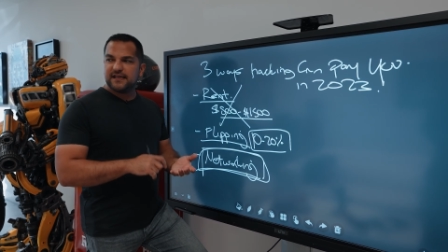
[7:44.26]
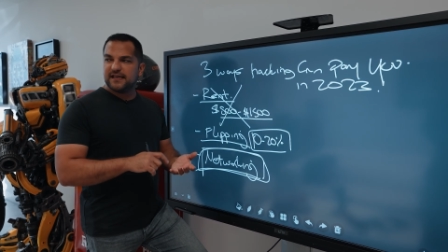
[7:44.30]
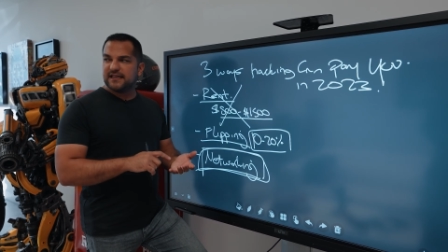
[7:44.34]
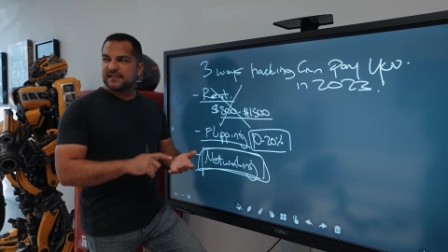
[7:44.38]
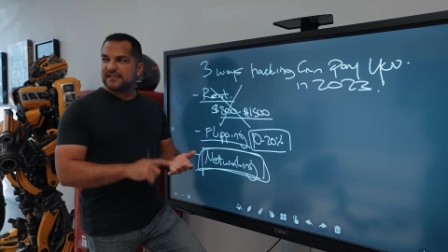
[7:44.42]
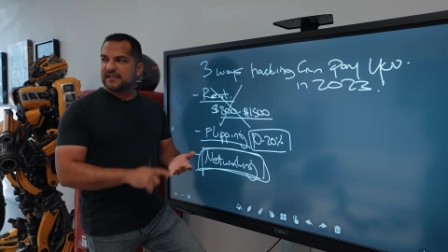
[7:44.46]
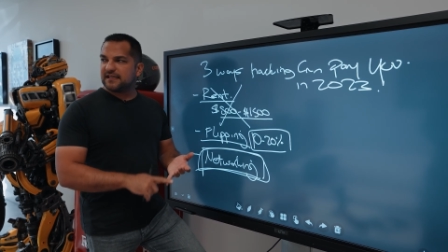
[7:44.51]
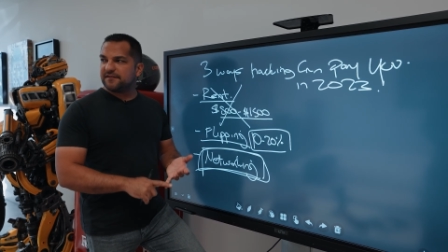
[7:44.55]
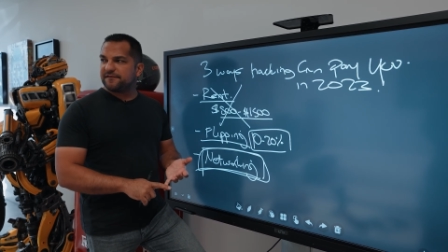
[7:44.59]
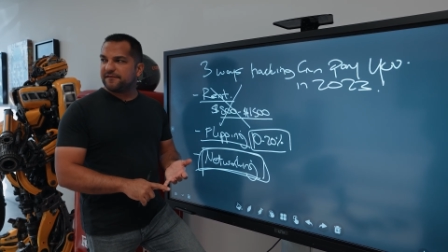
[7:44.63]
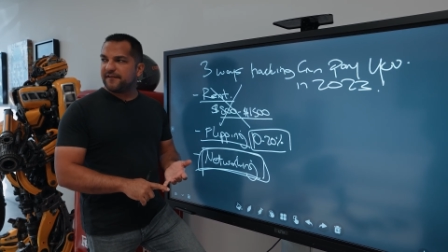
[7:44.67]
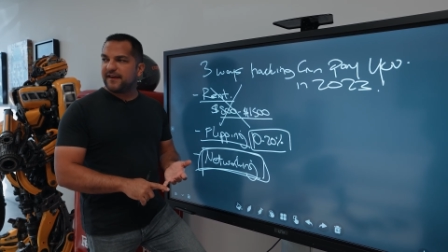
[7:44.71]

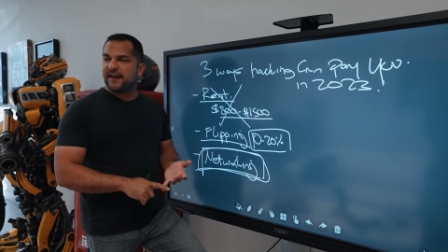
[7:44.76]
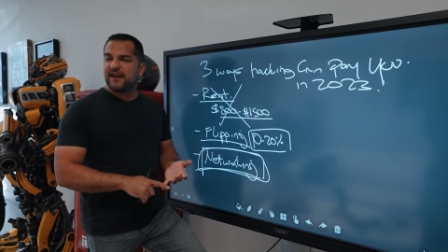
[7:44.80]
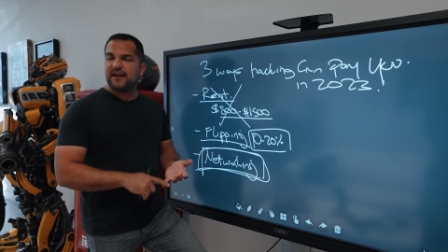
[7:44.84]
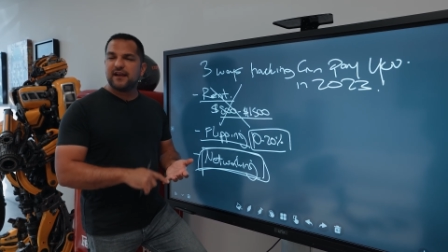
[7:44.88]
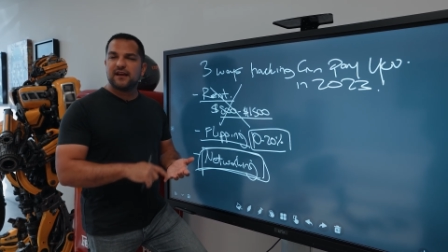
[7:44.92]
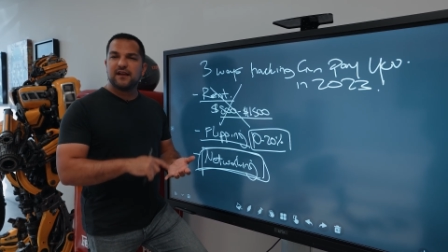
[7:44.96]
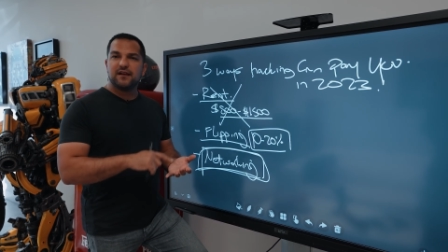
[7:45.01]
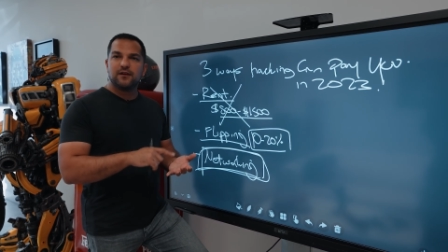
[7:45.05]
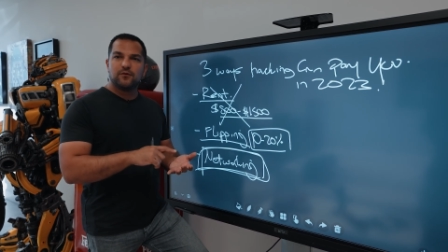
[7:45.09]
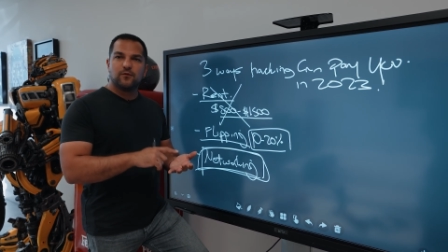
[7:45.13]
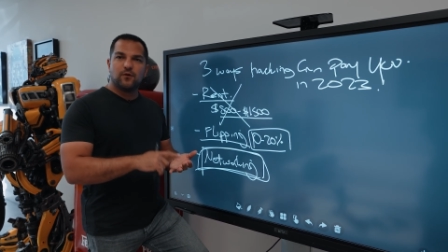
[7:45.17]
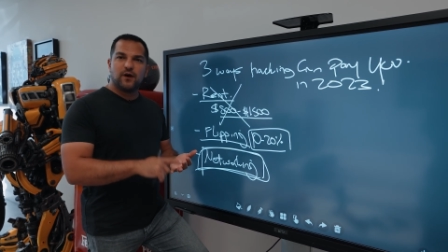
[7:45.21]
is it
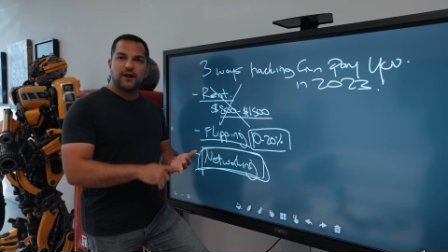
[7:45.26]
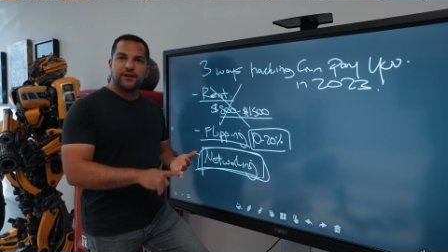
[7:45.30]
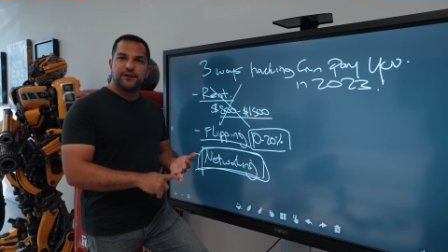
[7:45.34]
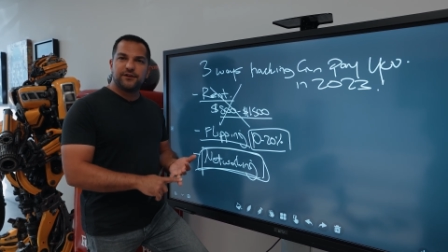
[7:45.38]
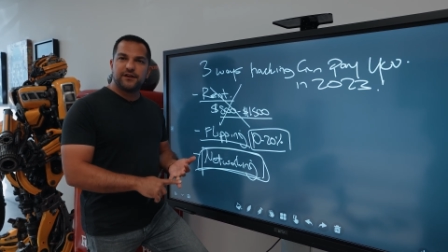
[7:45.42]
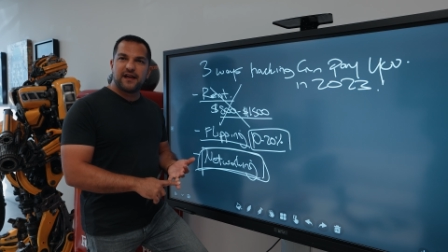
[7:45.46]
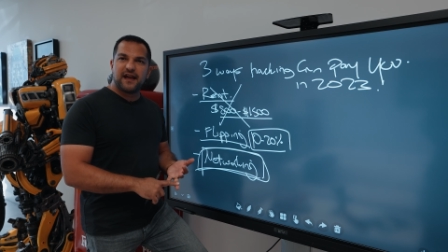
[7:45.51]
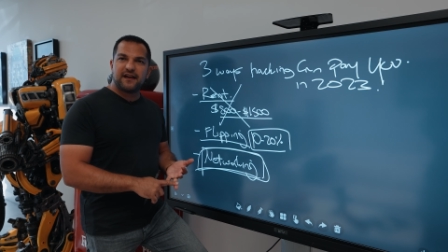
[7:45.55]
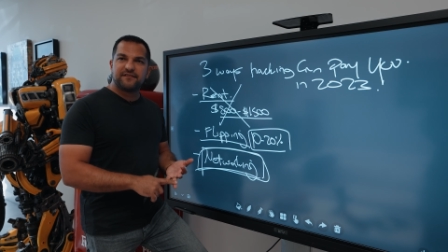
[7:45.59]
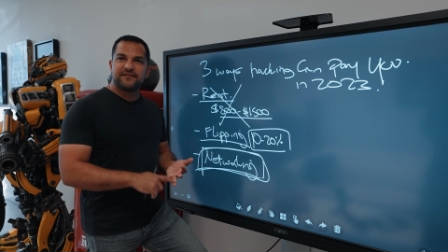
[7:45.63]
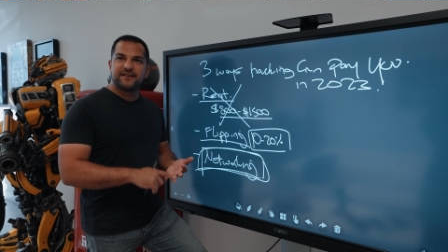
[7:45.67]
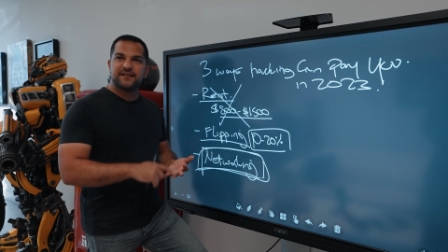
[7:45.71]
fake? Why do
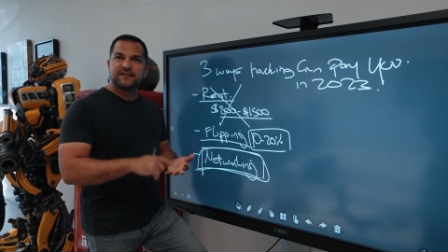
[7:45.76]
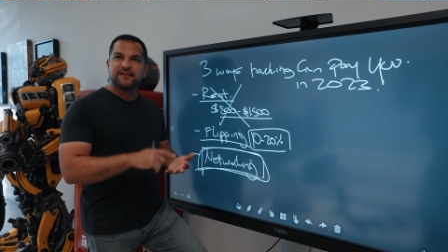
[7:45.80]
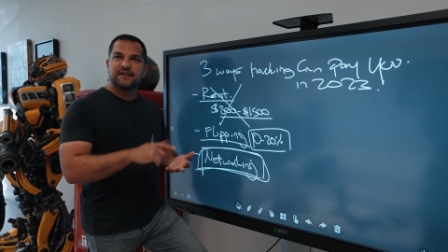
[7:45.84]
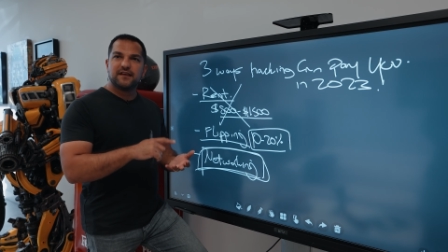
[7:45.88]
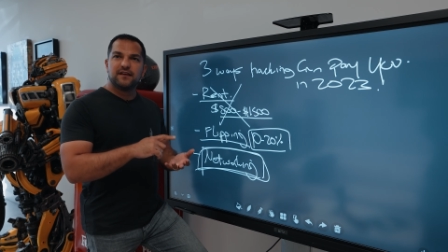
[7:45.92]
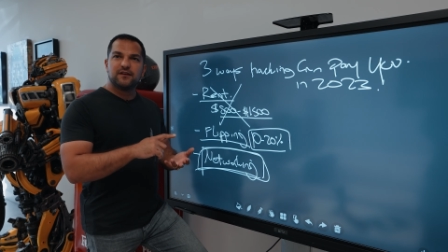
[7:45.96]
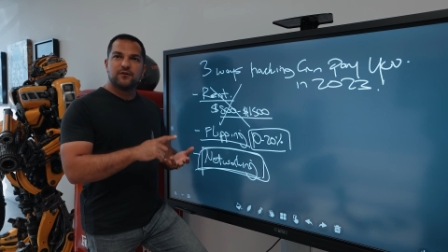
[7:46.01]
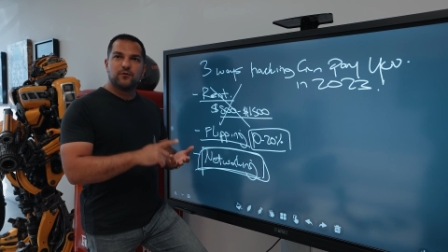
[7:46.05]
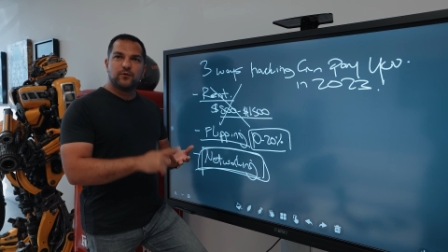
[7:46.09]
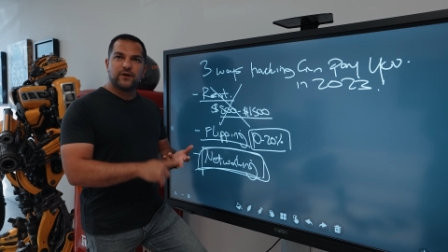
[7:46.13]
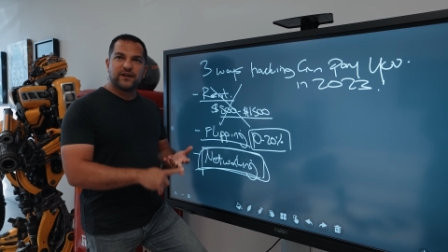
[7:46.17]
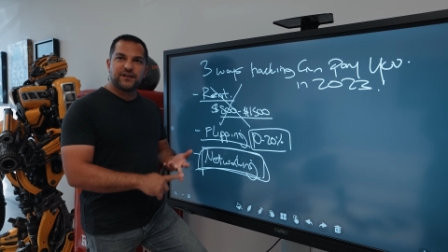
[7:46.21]
you have it?
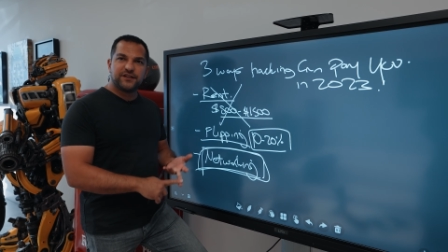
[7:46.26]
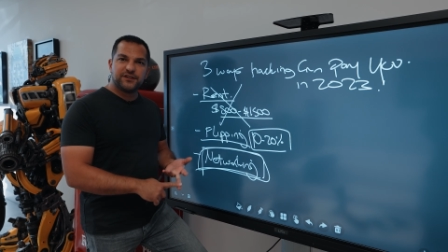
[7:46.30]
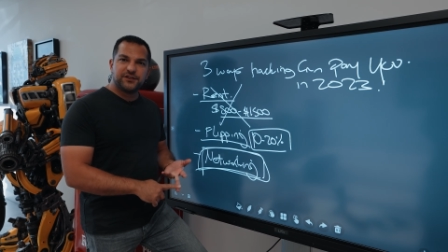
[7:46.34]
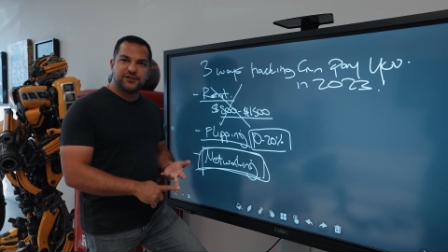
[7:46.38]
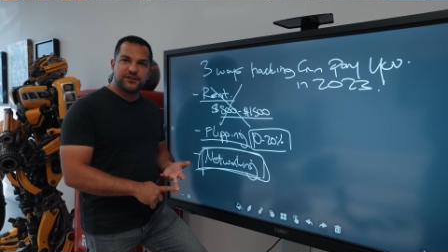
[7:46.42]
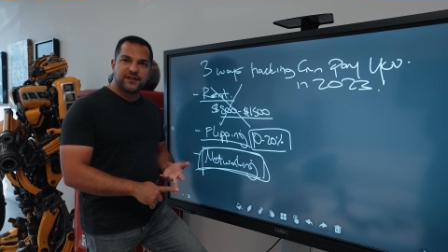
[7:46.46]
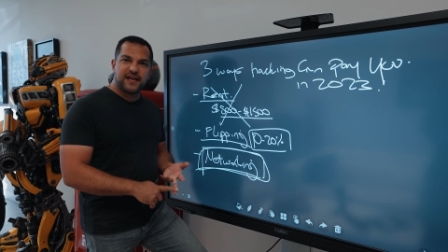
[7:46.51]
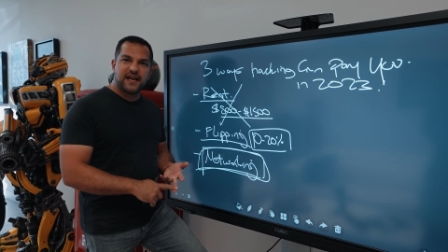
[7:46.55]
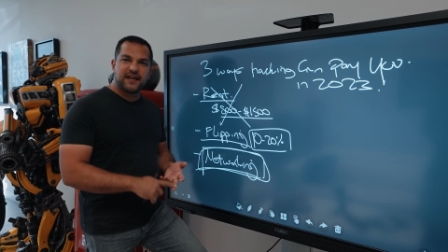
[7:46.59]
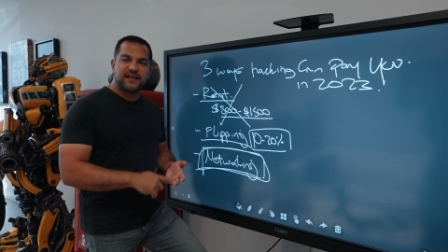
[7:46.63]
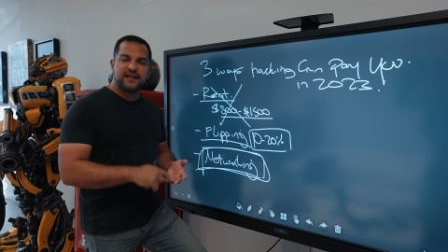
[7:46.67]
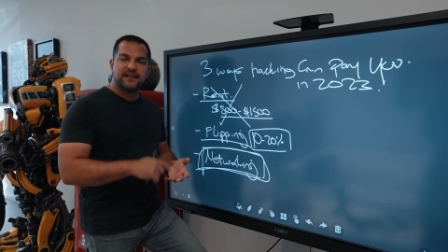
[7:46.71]
Where did
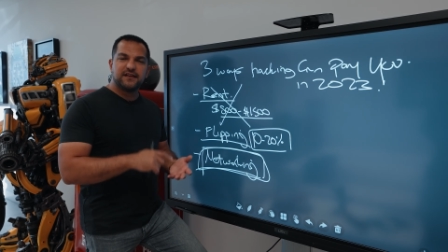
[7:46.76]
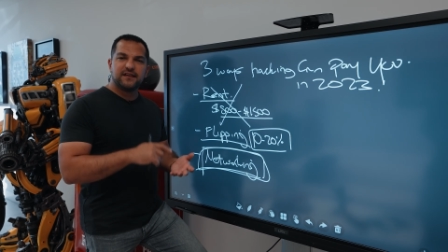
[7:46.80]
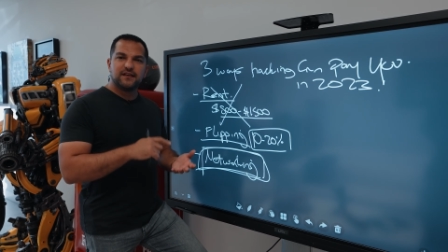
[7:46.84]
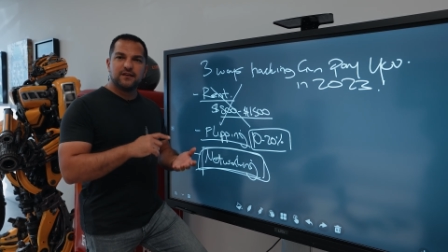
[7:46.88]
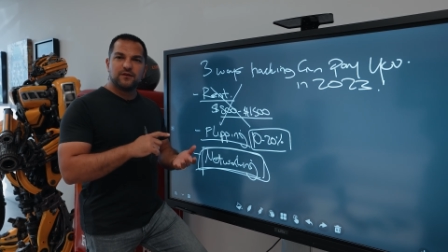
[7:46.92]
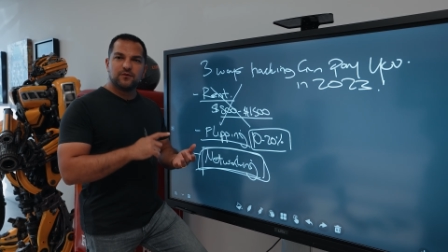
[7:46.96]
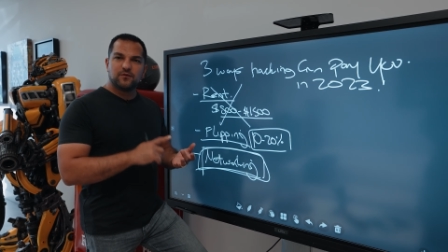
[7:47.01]
you get it?